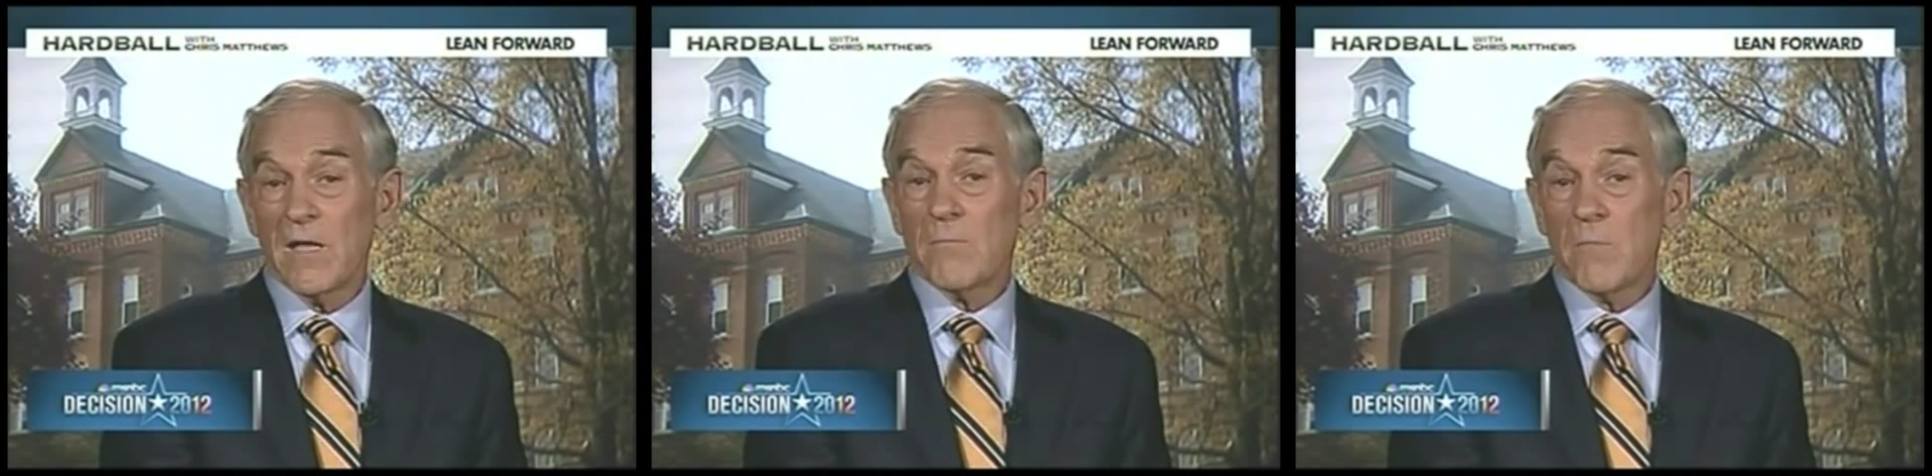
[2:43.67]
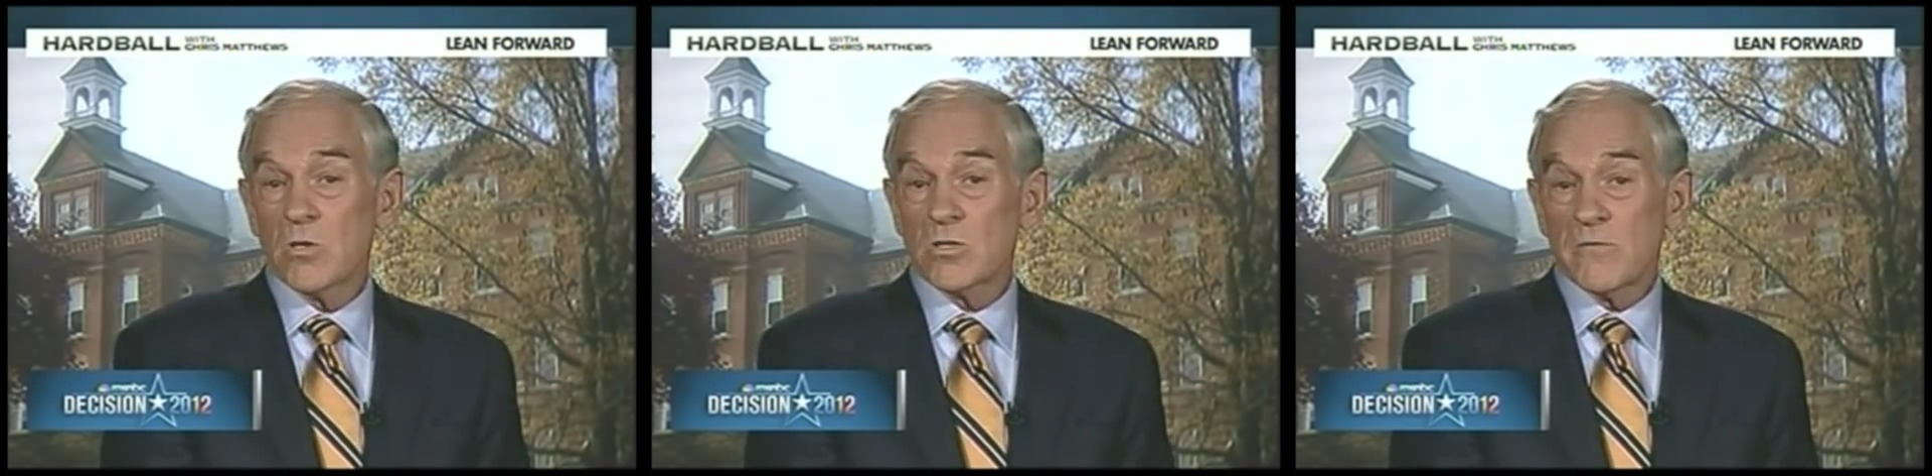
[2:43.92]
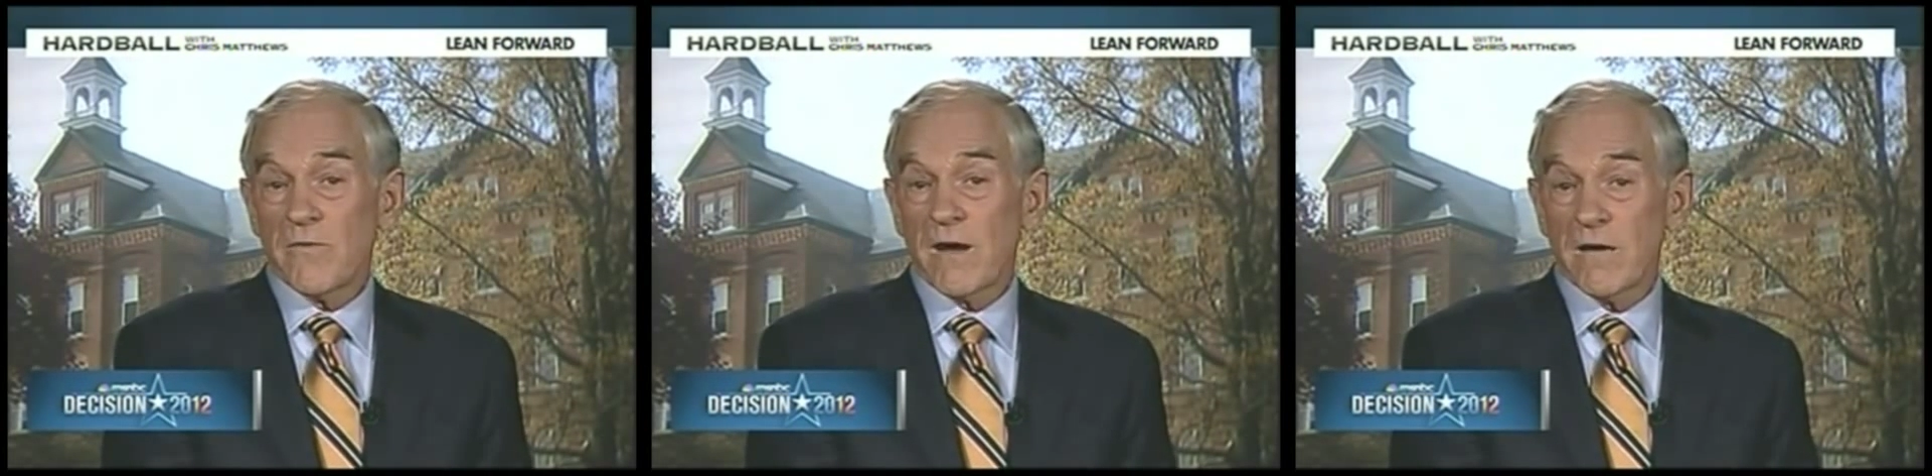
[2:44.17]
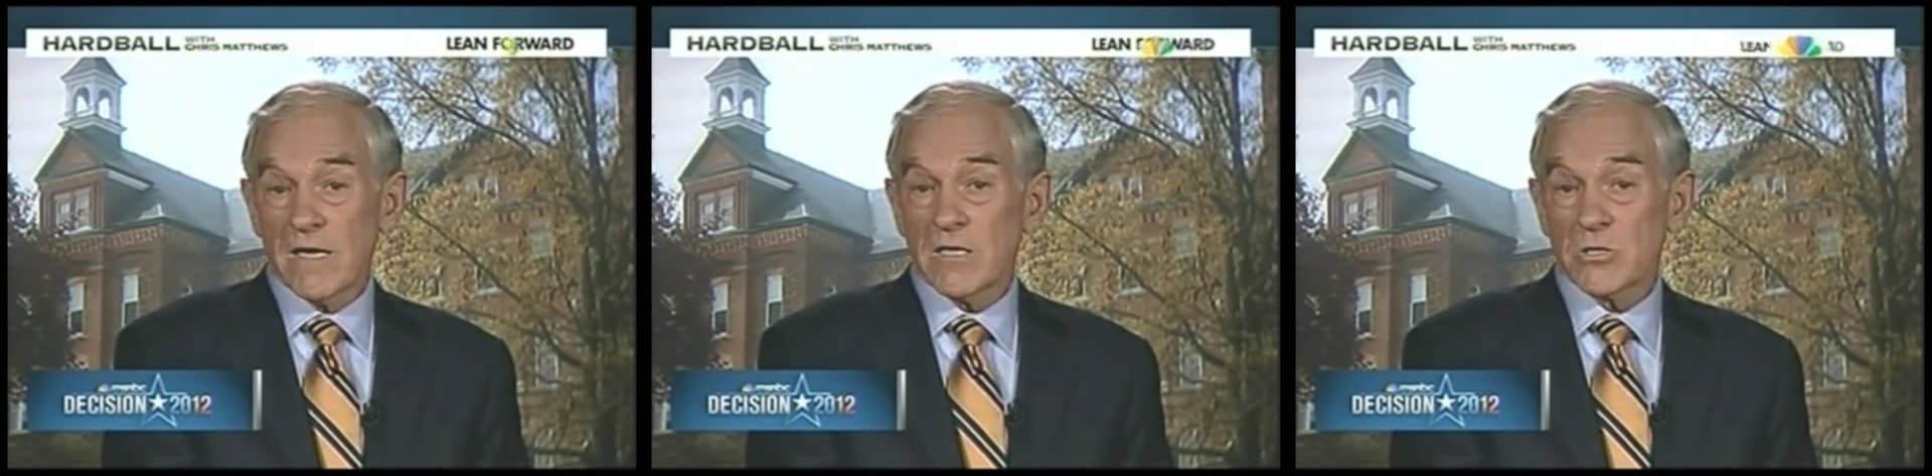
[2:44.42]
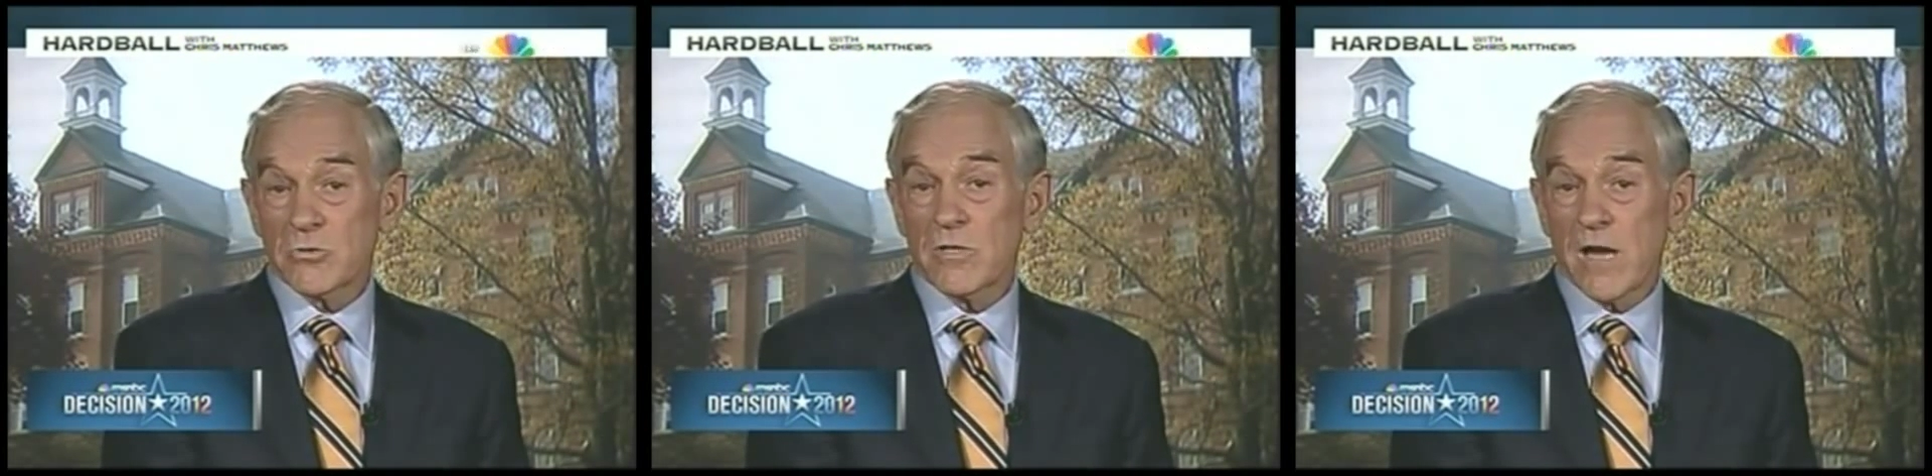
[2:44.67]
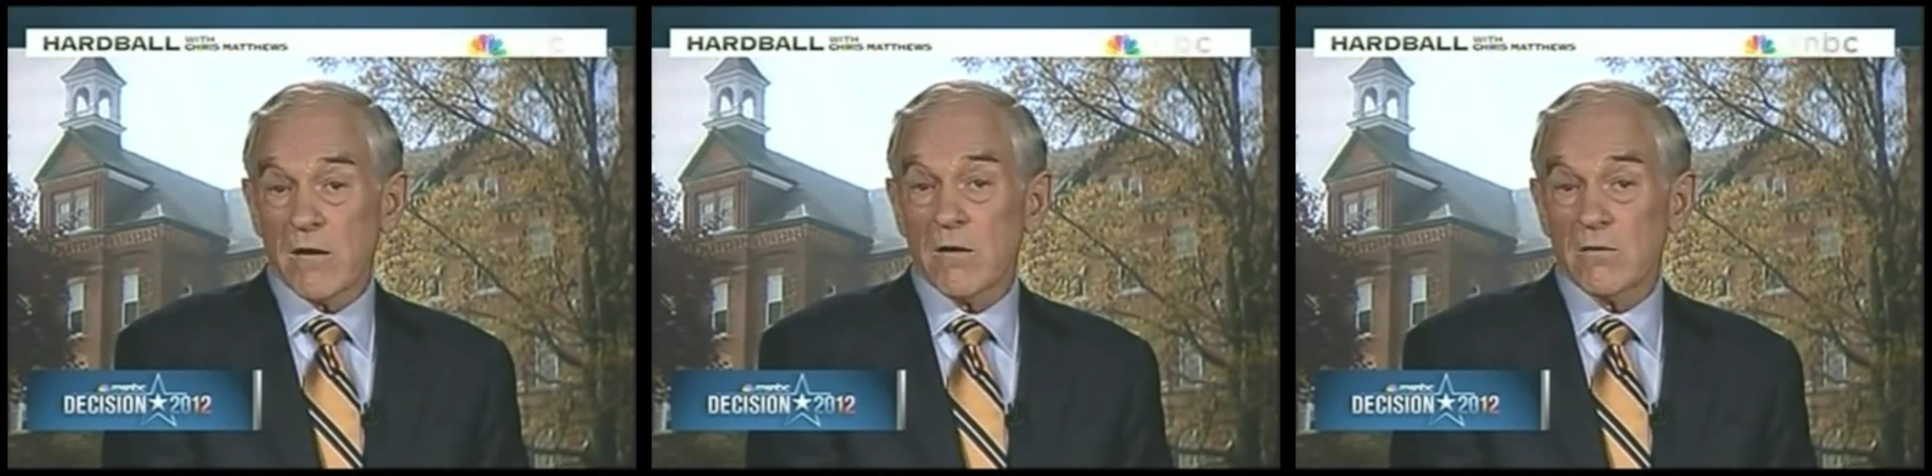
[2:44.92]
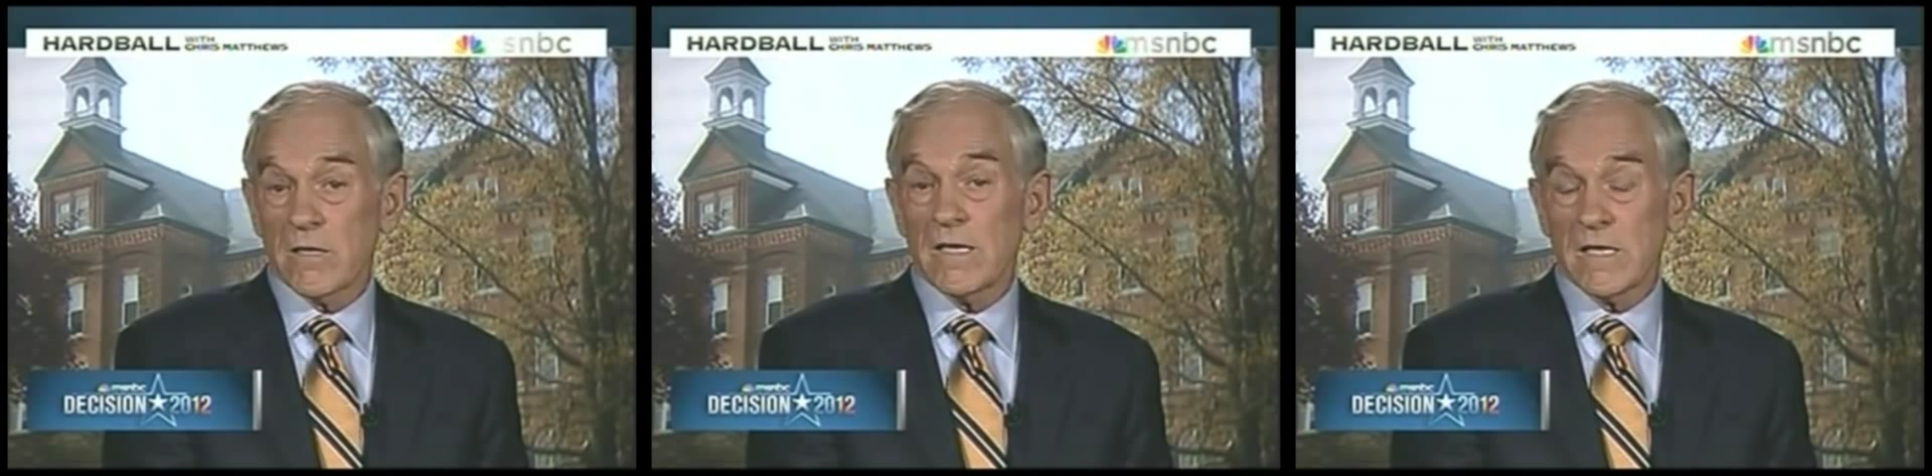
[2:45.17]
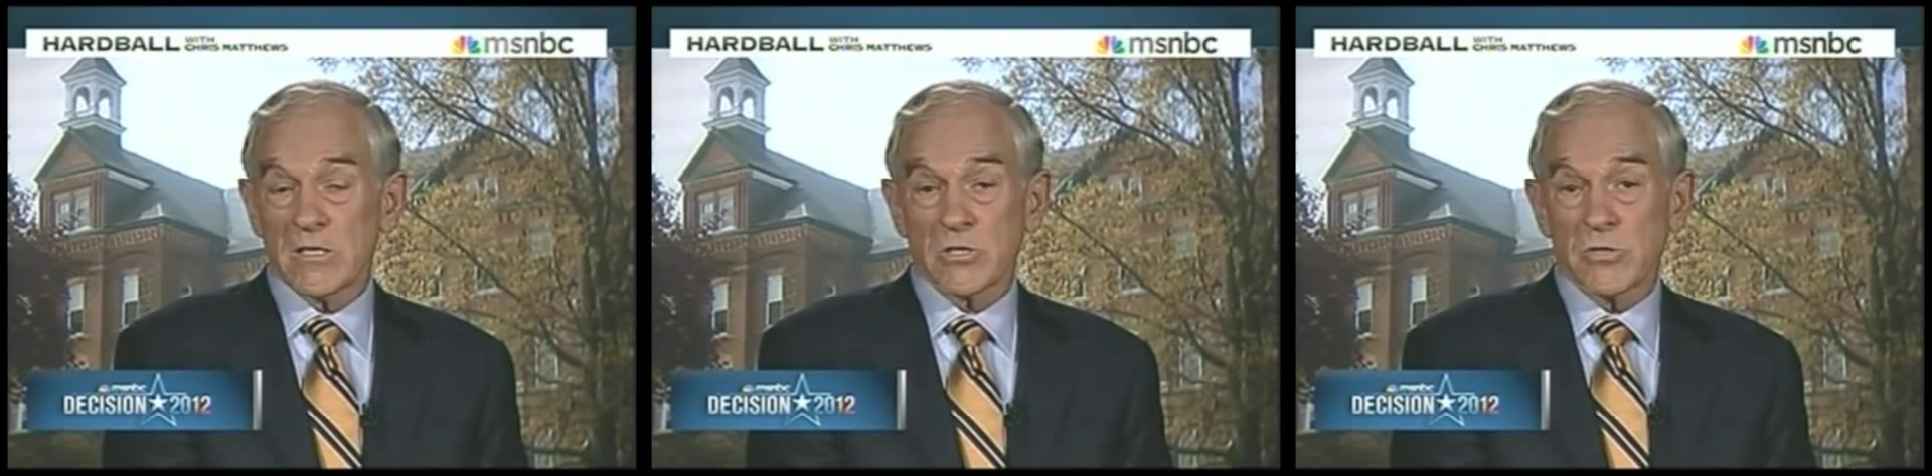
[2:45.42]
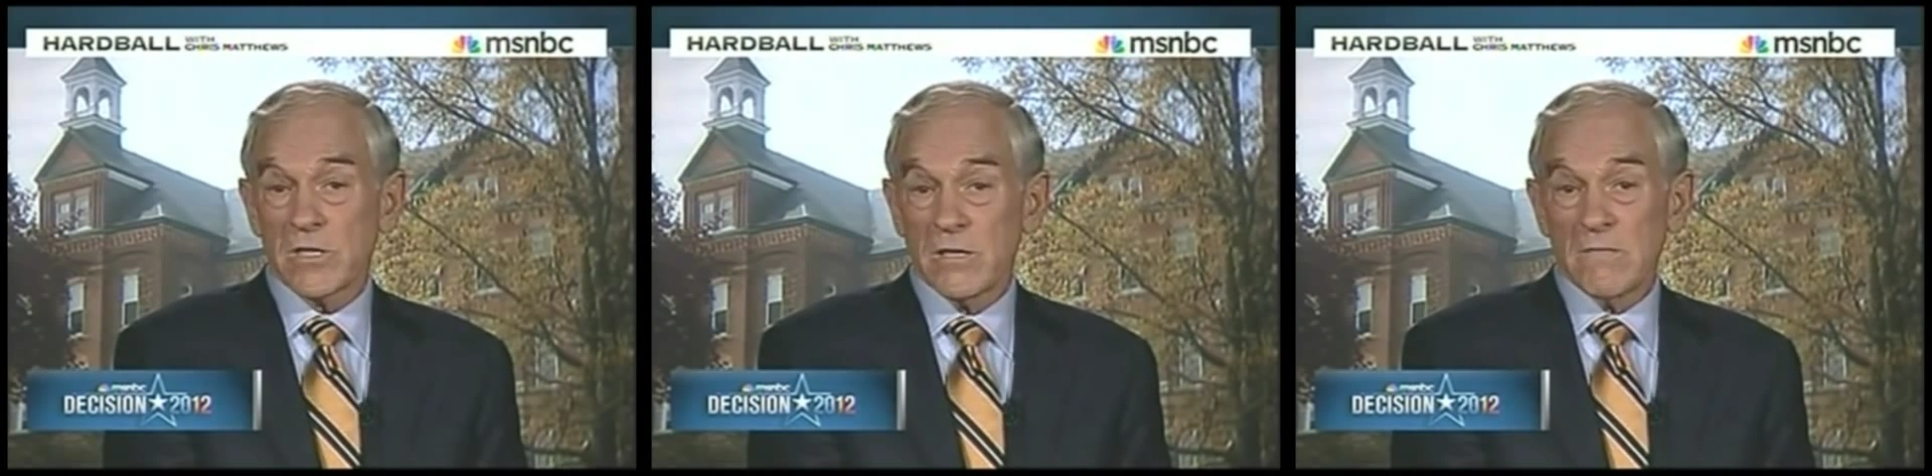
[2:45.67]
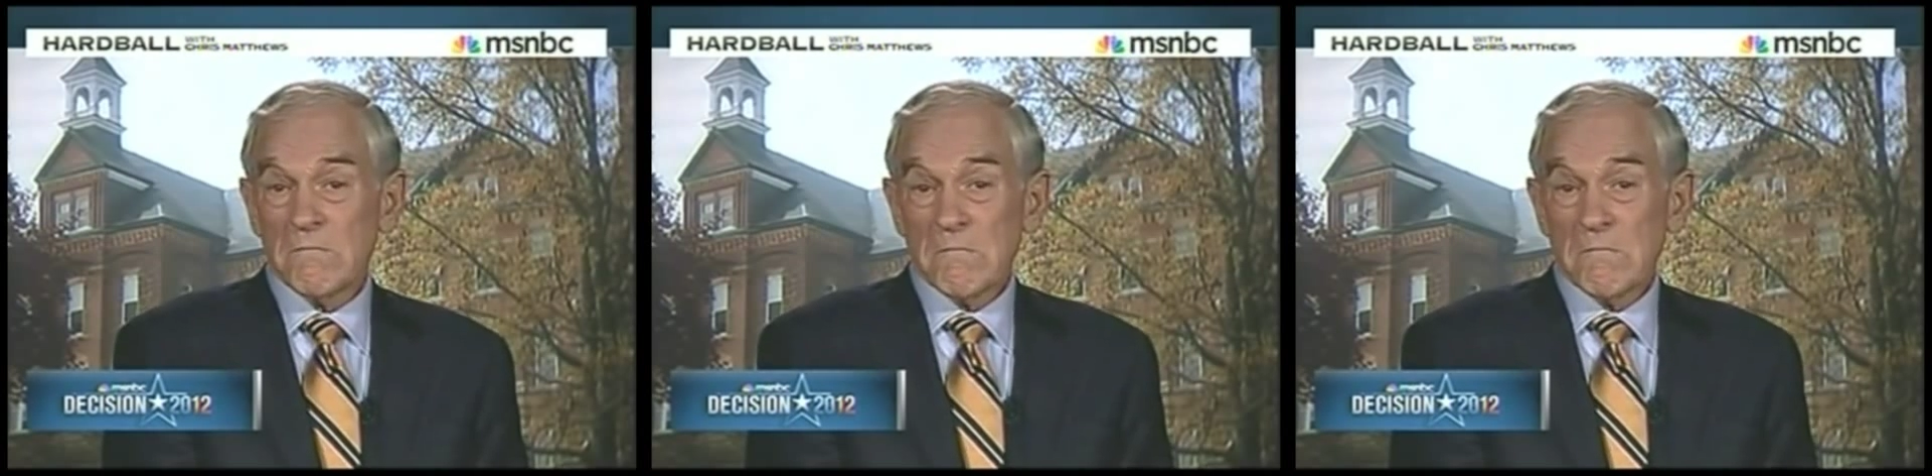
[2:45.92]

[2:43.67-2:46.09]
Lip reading: Most of our history, our early history,